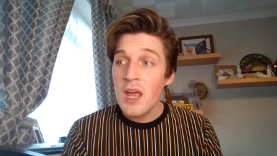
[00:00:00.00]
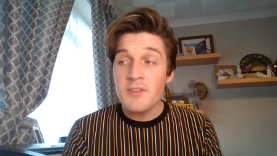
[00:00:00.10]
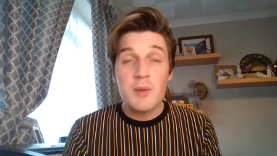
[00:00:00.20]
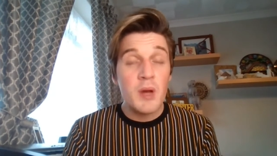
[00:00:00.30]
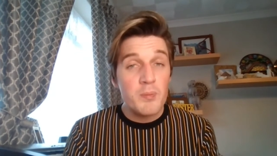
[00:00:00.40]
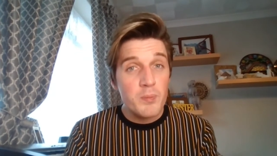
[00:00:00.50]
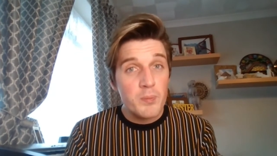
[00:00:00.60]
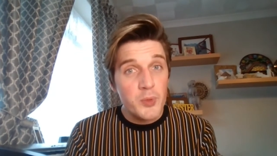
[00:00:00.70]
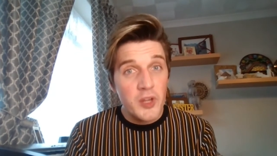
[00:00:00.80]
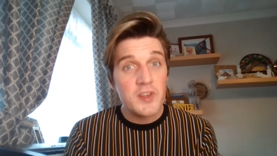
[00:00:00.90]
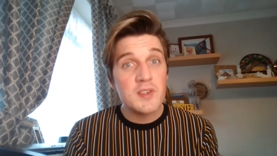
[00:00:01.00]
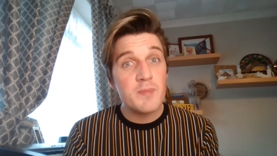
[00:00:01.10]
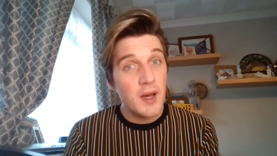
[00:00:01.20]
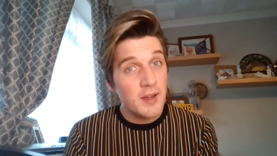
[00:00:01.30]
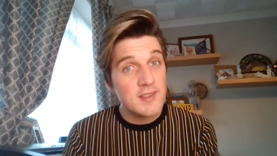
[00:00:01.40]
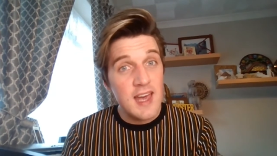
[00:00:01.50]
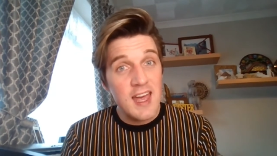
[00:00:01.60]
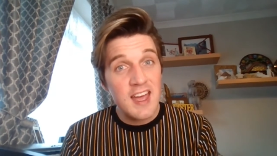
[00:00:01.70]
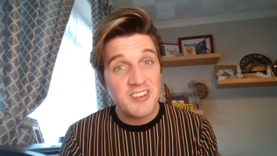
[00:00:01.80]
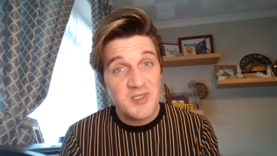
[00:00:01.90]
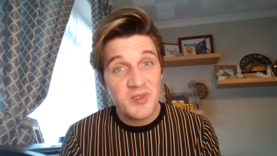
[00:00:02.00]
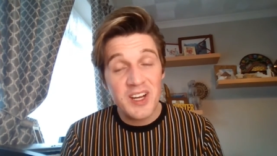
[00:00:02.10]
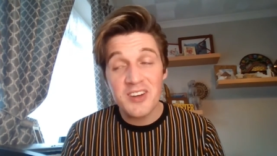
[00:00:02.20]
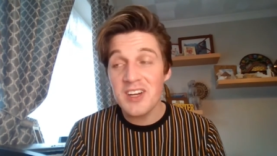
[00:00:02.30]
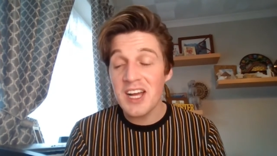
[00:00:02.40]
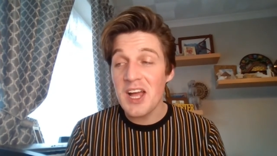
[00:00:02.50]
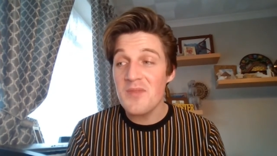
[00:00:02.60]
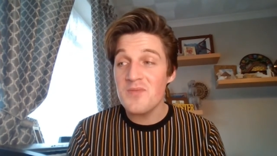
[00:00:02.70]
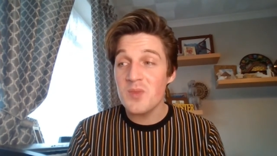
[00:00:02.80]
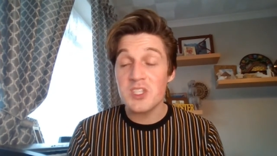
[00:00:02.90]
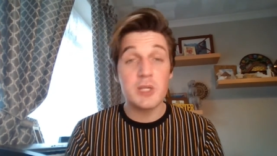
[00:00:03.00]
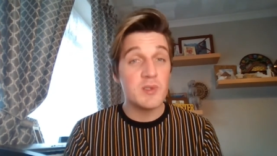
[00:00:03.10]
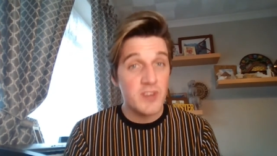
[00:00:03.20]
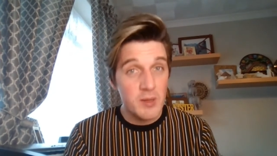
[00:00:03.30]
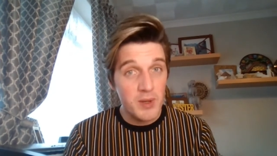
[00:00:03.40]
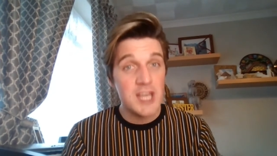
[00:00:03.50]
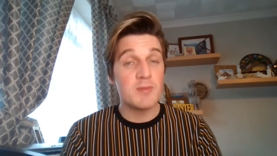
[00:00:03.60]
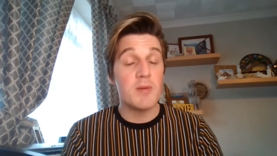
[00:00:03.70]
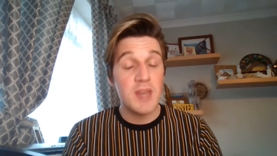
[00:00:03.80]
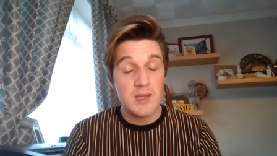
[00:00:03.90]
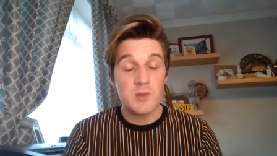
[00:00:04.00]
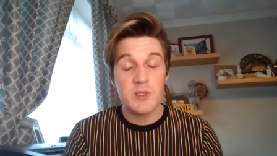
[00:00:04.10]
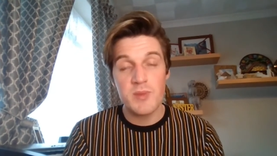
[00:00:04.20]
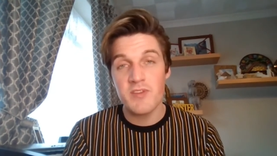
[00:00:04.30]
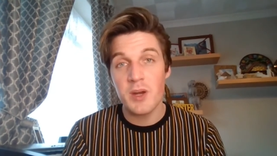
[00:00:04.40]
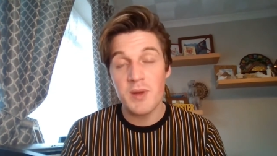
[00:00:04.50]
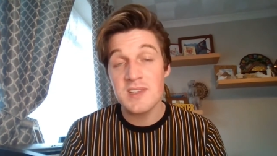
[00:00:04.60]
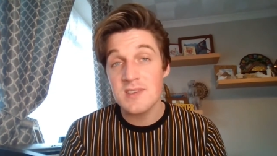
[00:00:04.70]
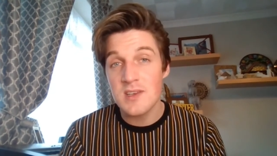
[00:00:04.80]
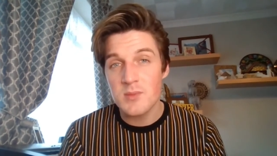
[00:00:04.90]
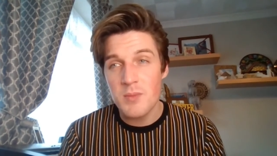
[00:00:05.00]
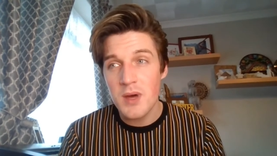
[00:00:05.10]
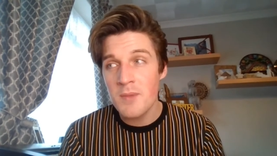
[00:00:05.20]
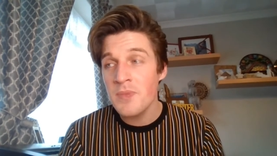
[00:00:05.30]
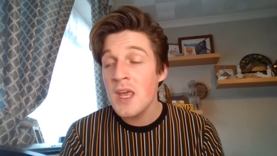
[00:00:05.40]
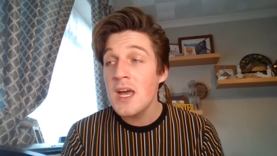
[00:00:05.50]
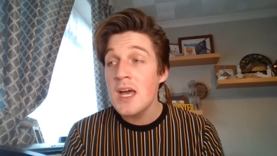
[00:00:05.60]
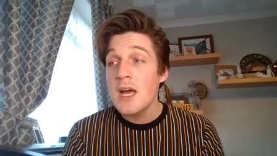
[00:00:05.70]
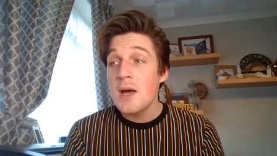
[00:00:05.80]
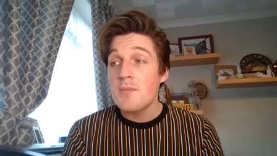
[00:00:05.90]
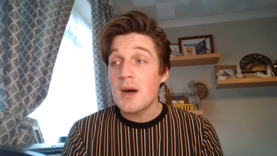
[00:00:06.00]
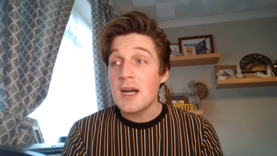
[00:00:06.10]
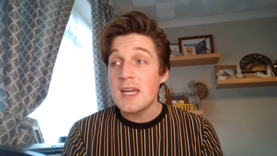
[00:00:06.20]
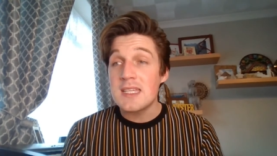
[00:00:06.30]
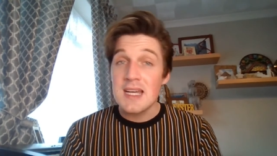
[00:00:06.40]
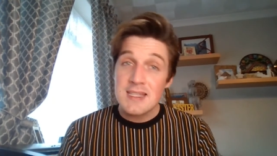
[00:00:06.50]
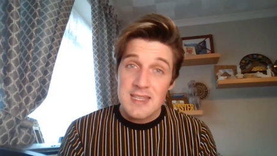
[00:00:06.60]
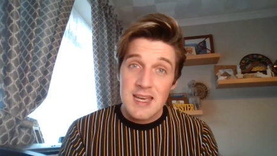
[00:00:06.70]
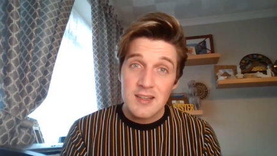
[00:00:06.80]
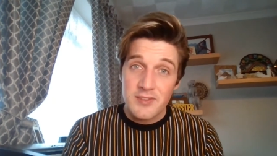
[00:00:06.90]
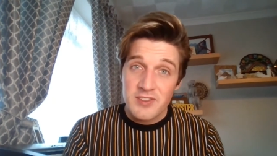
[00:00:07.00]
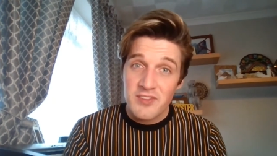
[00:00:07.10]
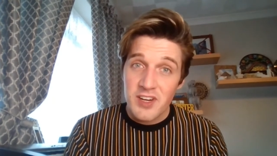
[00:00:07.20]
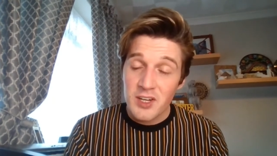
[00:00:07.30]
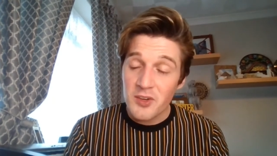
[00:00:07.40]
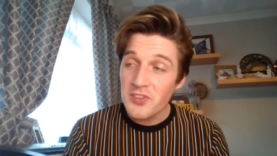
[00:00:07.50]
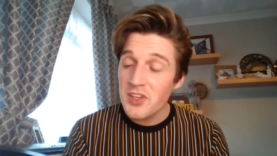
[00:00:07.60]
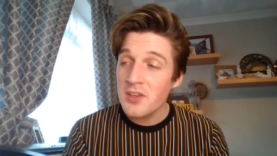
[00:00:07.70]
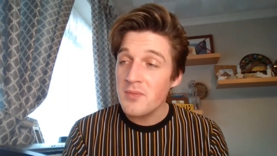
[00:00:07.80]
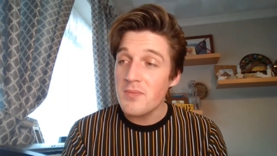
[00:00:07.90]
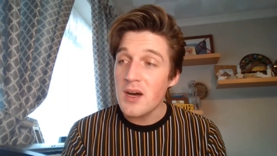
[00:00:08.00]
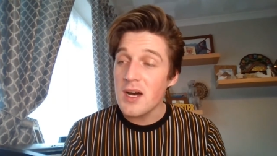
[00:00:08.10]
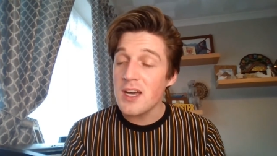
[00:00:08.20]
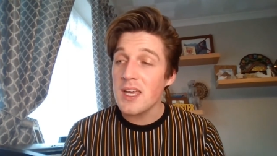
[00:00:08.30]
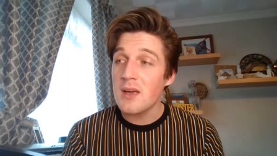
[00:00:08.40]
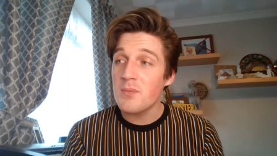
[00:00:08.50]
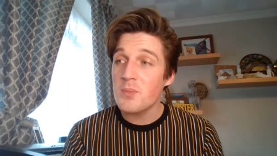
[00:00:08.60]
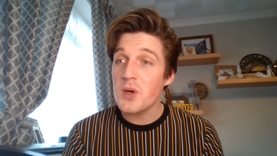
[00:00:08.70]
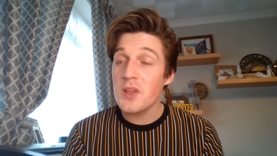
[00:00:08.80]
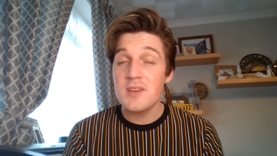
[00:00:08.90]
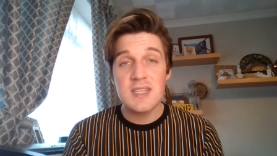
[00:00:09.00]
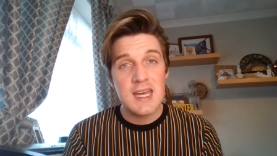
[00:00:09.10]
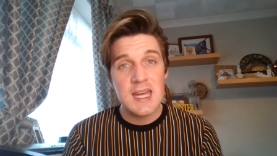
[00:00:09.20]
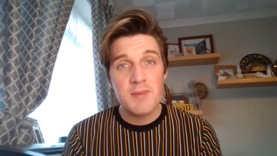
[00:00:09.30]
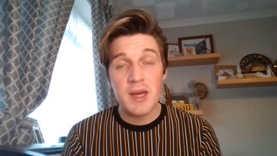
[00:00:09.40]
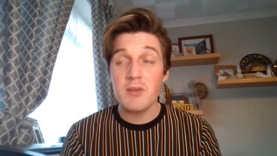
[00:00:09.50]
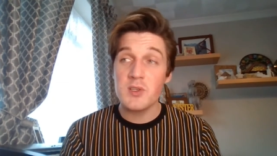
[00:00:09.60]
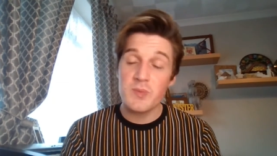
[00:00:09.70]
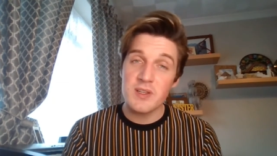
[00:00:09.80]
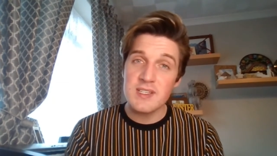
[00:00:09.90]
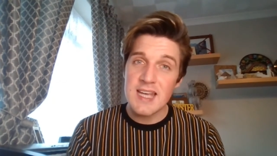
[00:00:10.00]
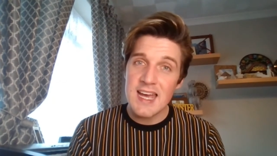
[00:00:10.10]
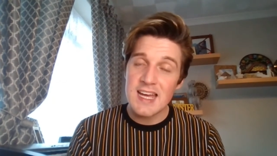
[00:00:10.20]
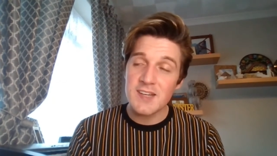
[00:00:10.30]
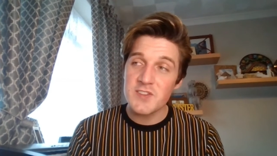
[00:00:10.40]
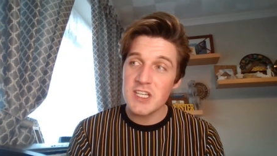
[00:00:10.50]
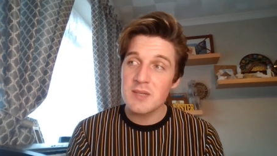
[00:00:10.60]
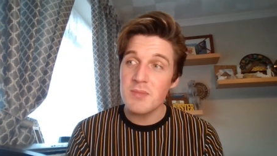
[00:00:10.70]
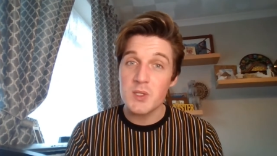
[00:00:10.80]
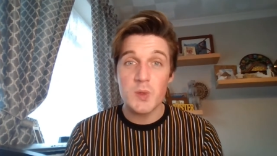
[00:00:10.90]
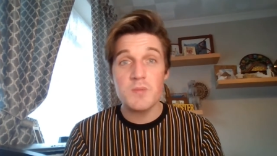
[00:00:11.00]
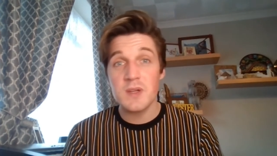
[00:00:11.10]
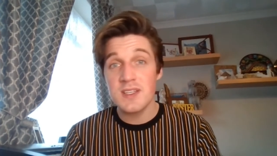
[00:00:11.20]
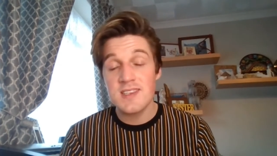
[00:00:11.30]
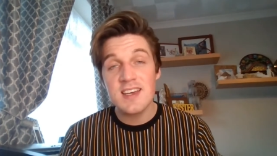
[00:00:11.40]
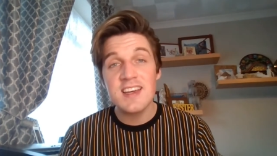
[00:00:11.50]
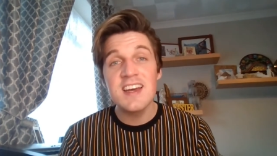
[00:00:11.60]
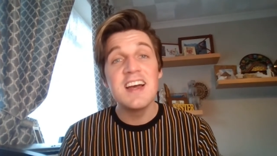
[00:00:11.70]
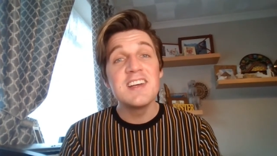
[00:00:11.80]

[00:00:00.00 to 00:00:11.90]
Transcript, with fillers: I've done my brother's partner's hair as well, um, which she was very pleased. My nan's always been very pleased, and so is my mum my dad's hair I've done very often, my brother's hair, my oldest brother's hair I've done, my twin brother's hair,